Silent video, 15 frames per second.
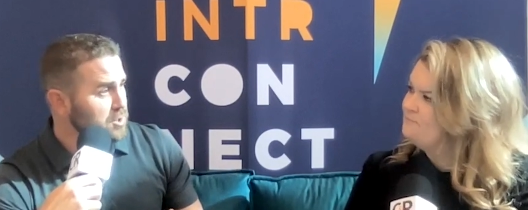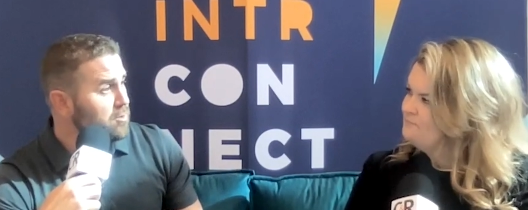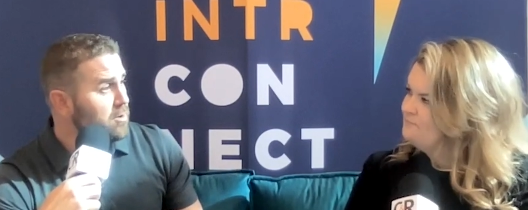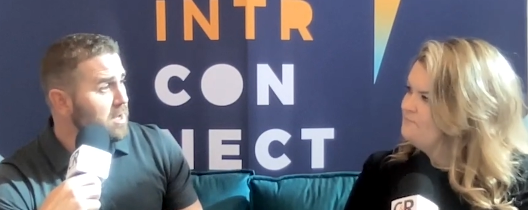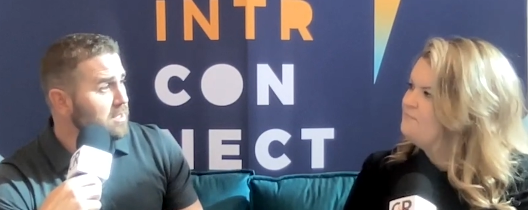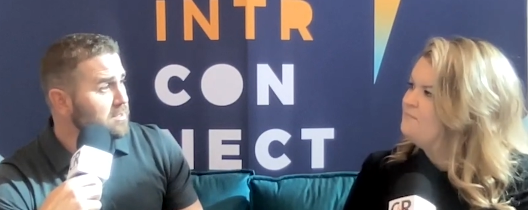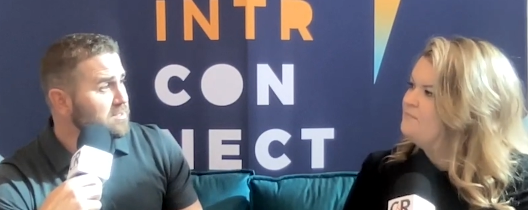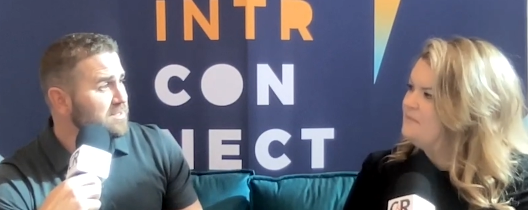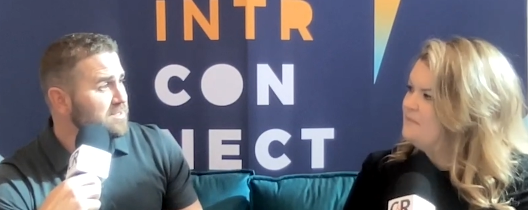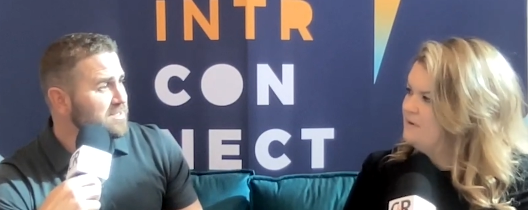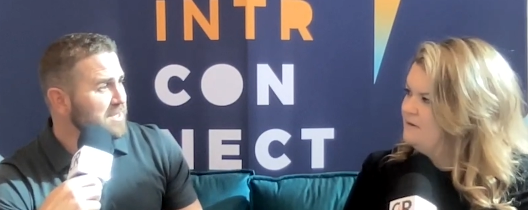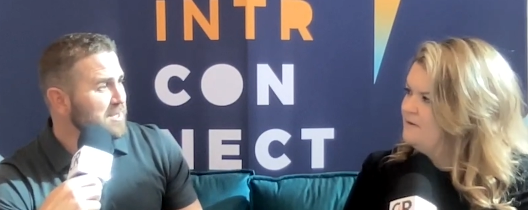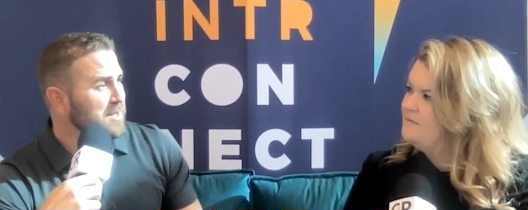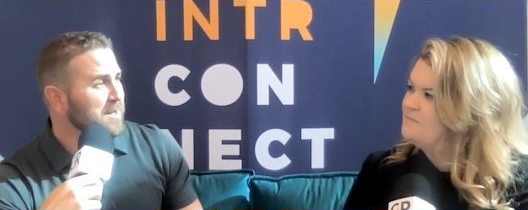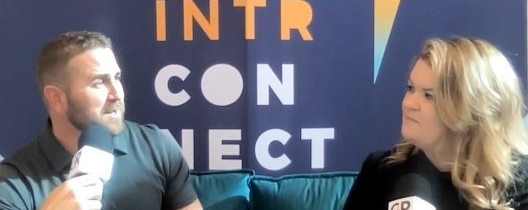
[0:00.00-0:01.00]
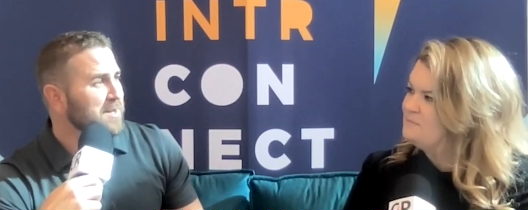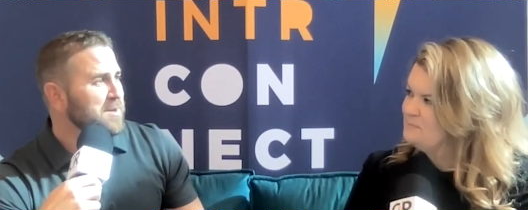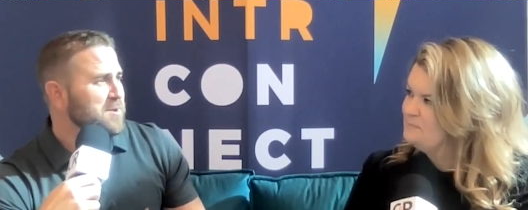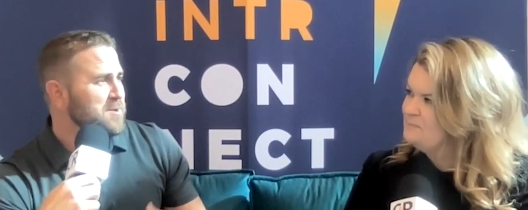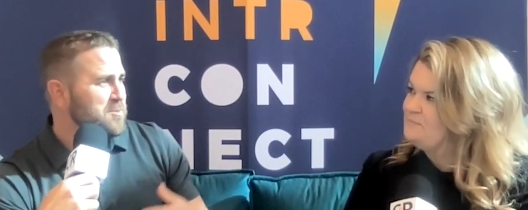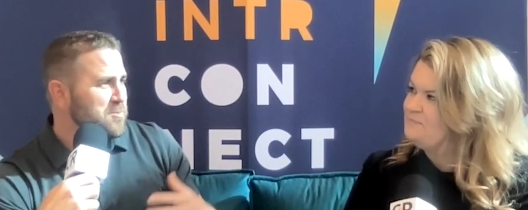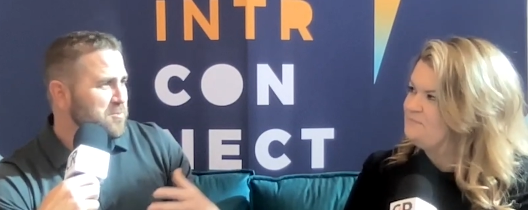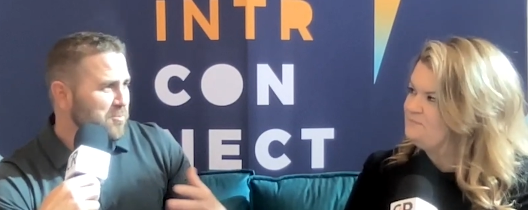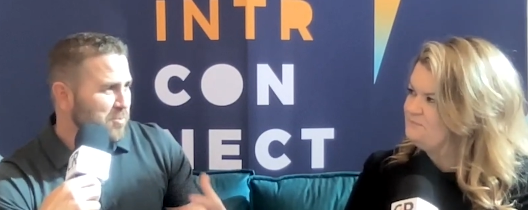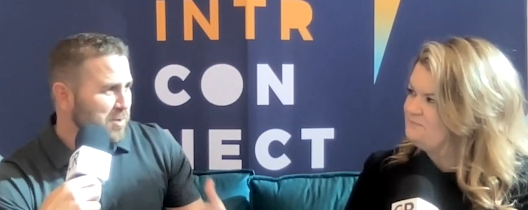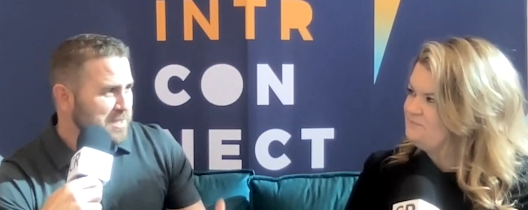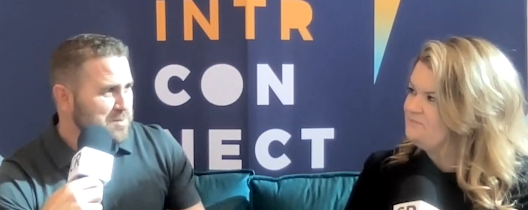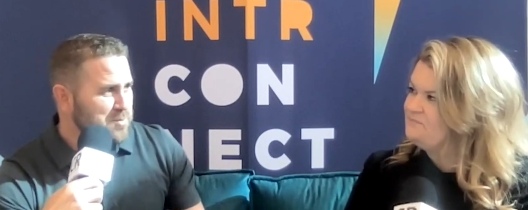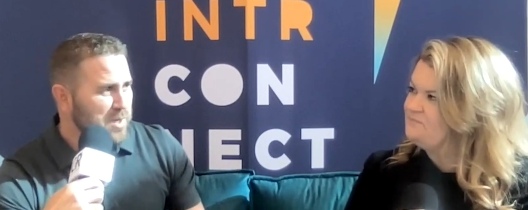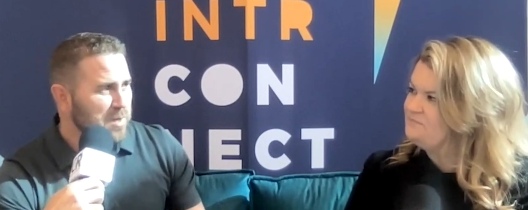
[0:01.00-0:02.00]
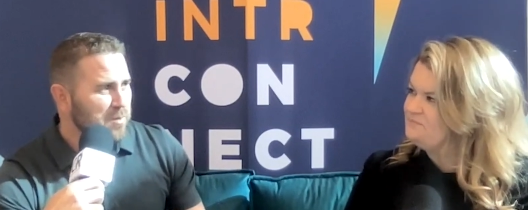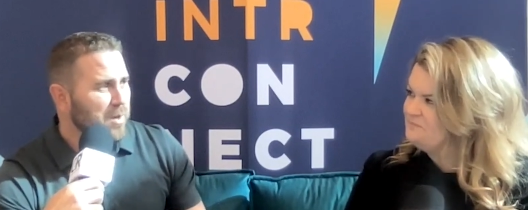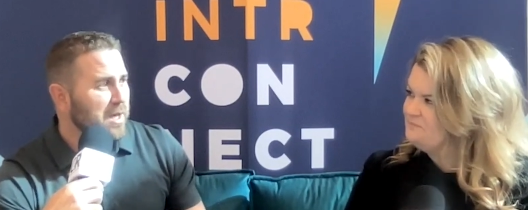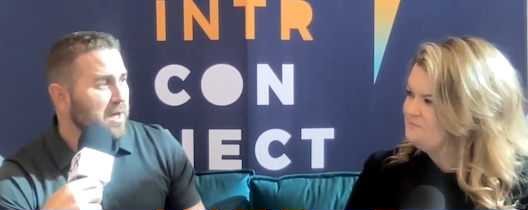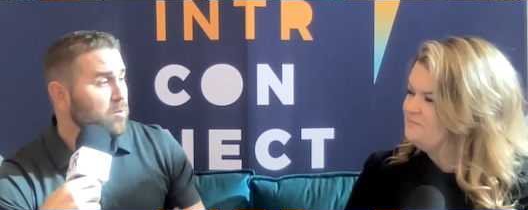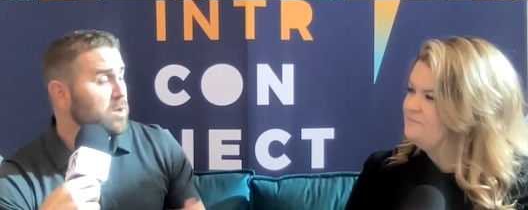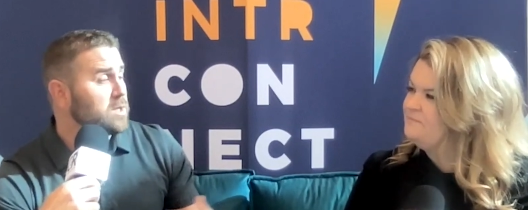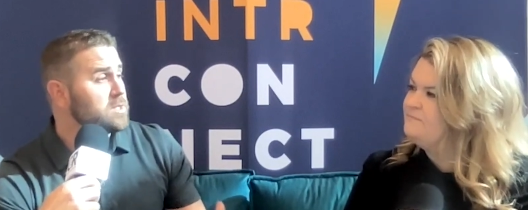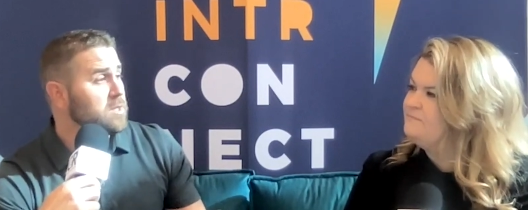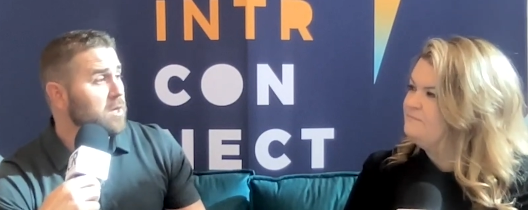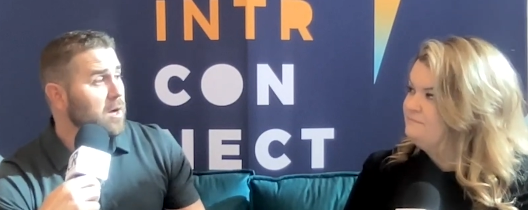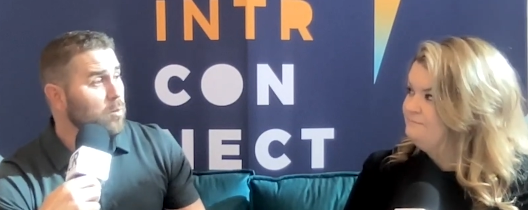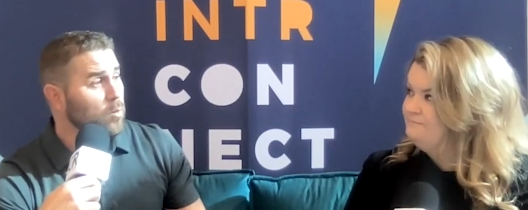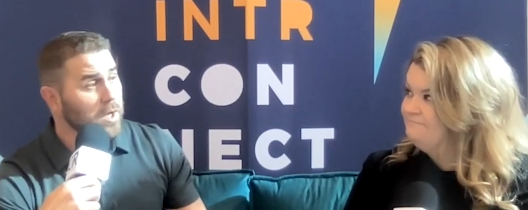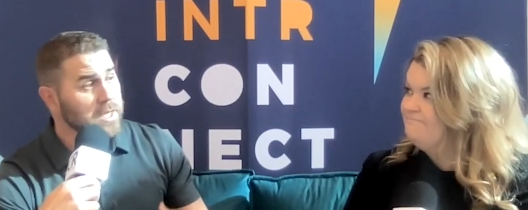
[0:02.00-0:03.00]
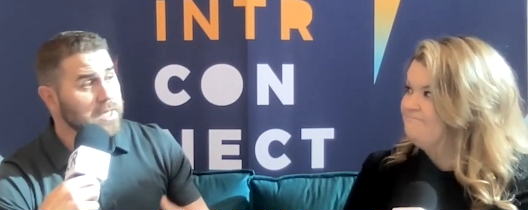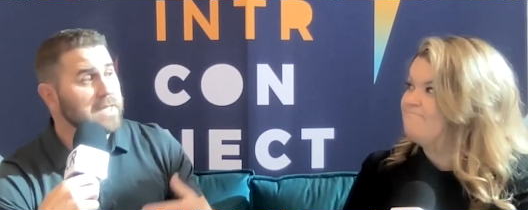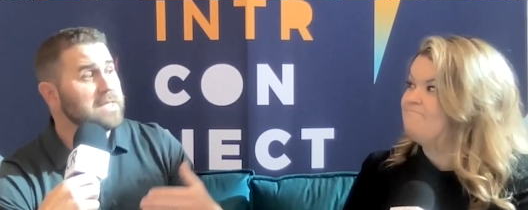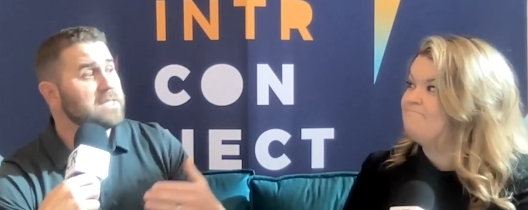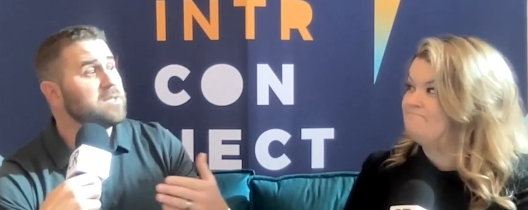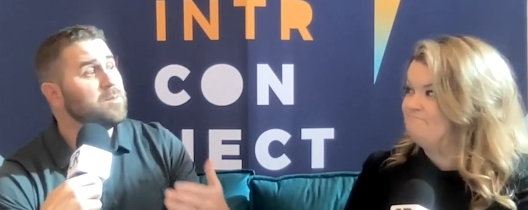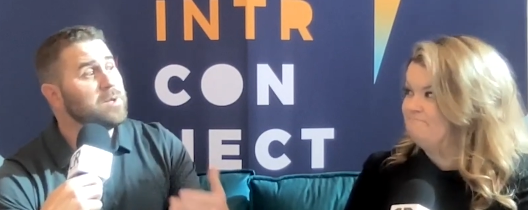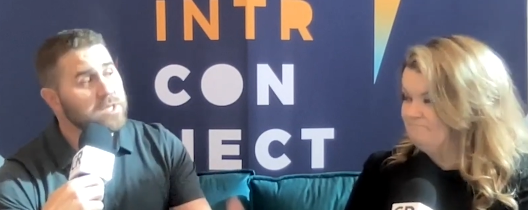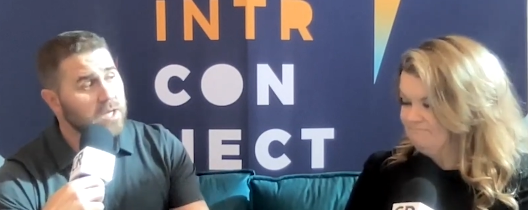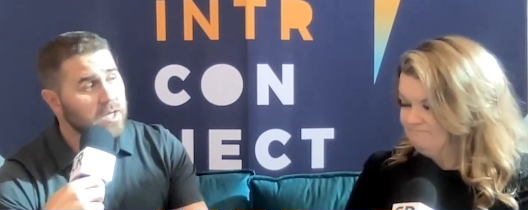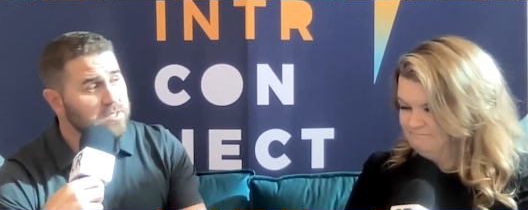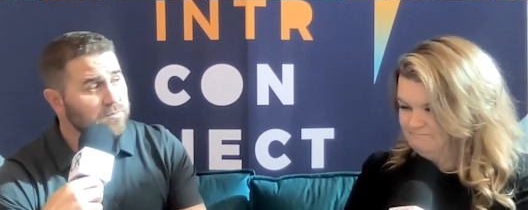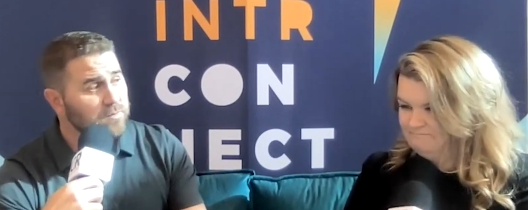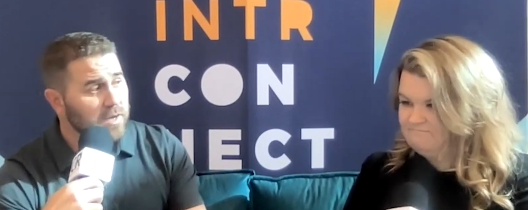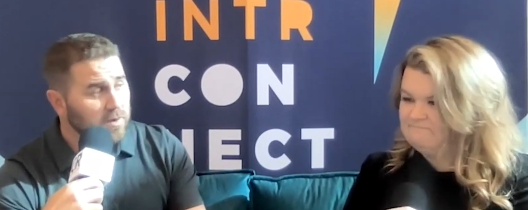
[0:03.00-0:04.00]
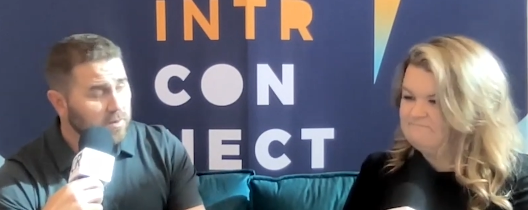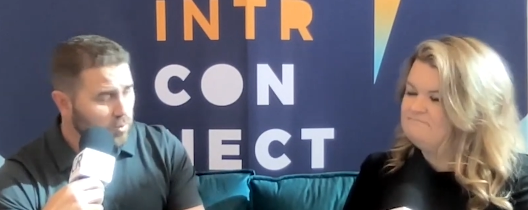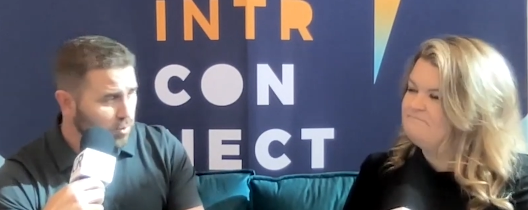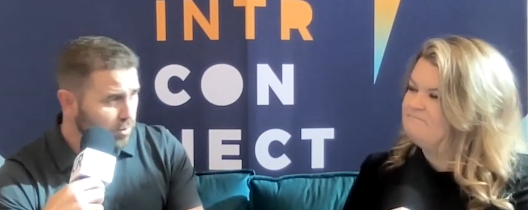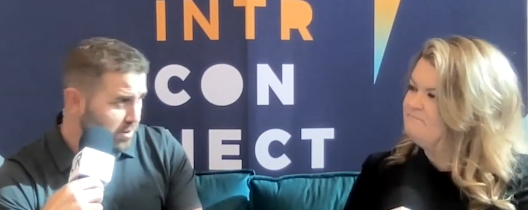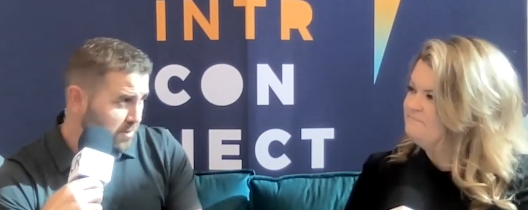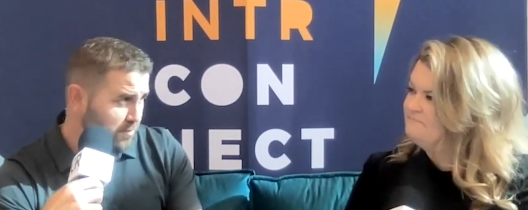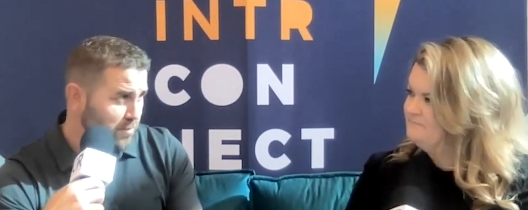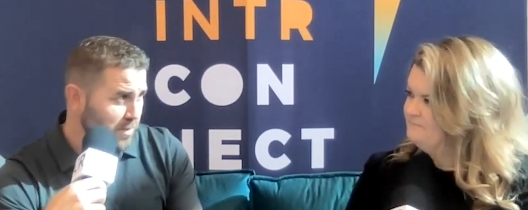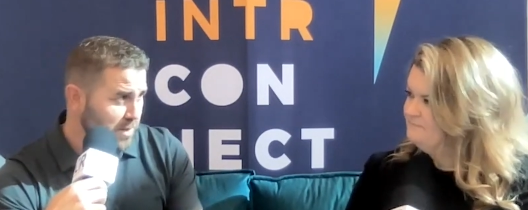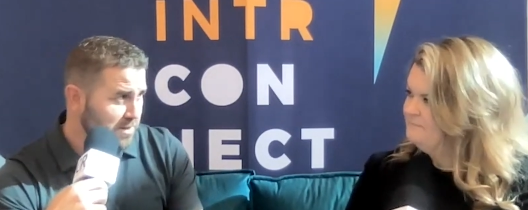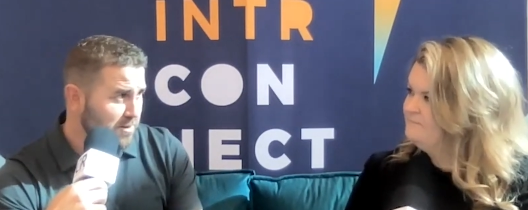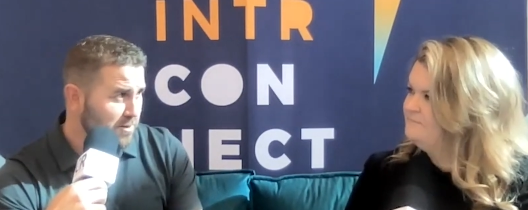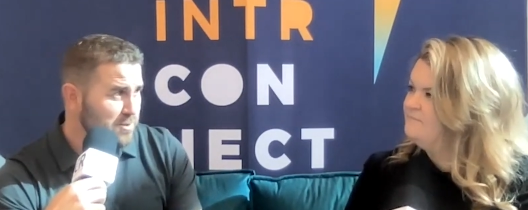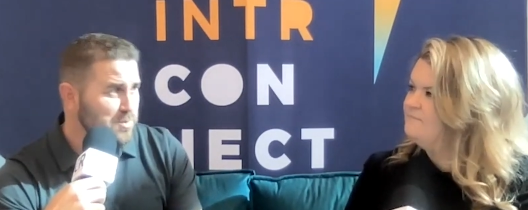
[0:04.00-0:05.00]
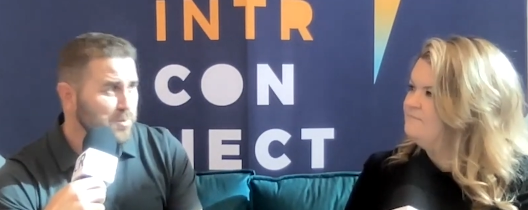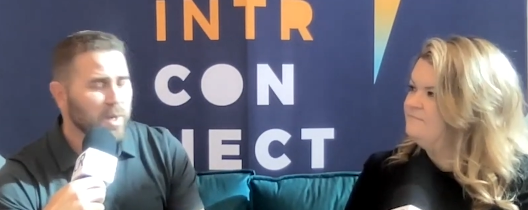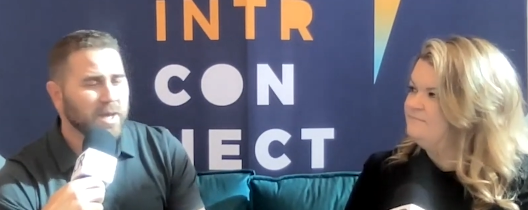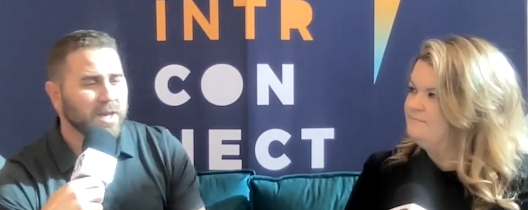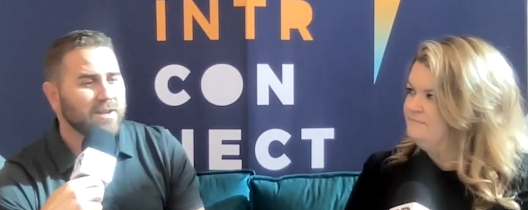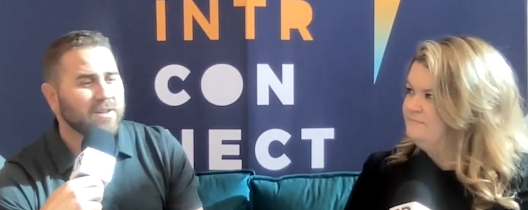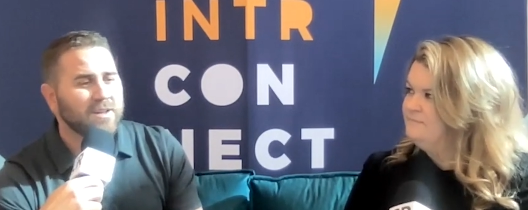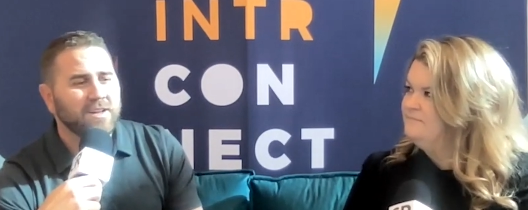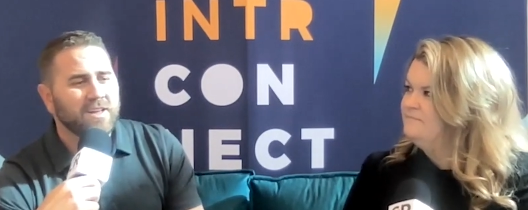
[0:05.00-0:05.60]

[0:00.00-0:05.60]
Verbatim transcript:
Speaker 1: trends and see what's being paid, what's not, what needs mm-hmm. to be mm-hmm. justified in order to get those paid.